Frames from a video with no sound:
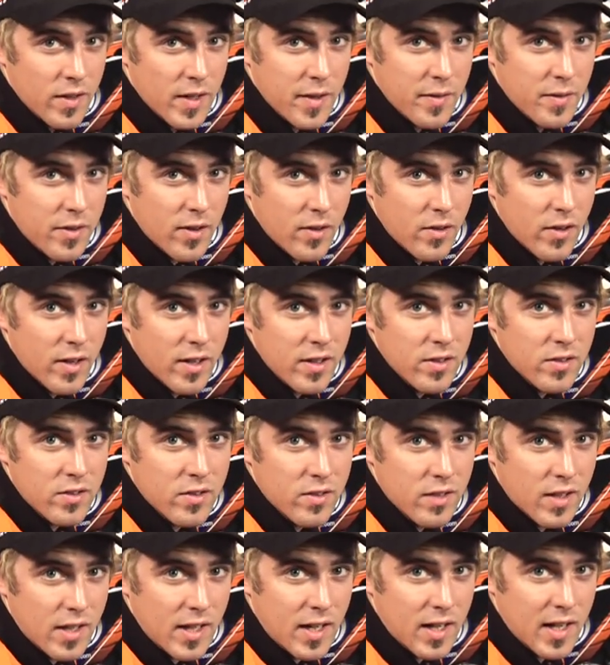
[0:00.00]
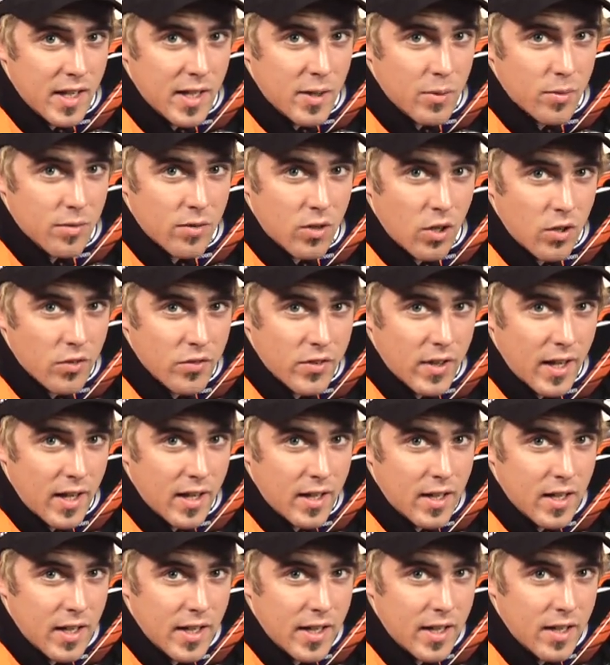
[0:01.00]
If there is, then clean with
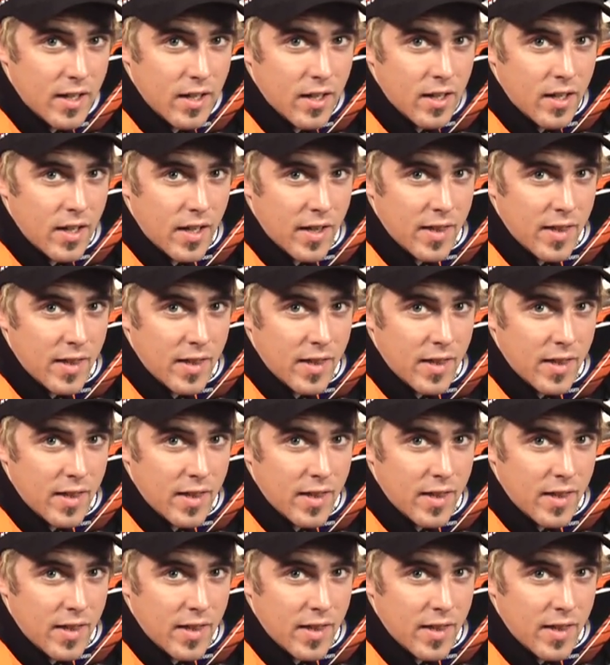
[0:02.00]
contact cleaner